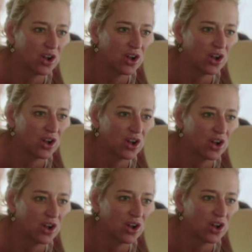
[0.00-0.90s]

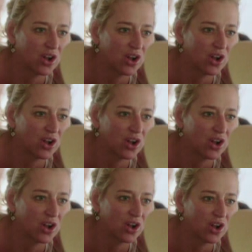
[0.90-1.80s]

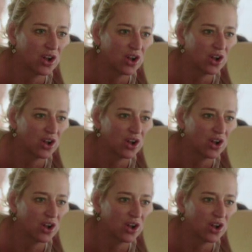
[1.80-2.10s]
[no speech]